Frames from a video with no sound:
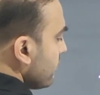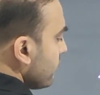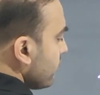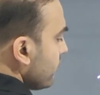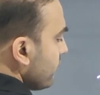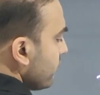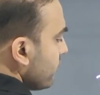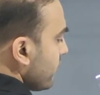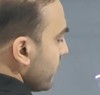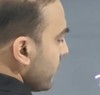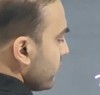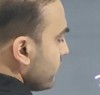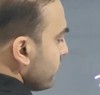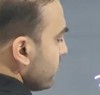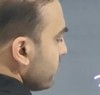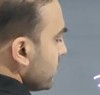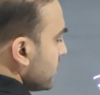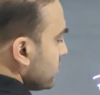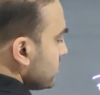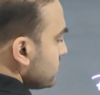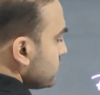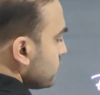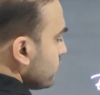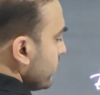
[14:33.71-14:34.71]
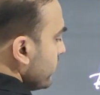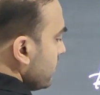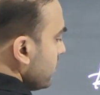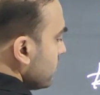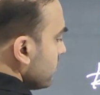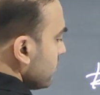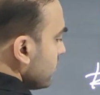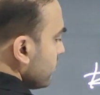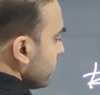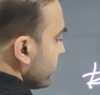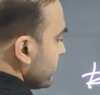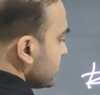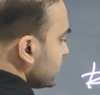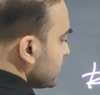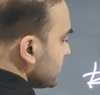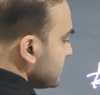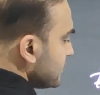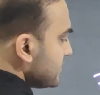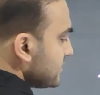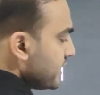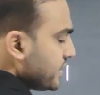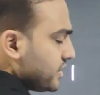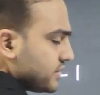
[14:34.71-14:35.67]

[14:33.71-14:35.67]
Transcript: 5 plus 1, which is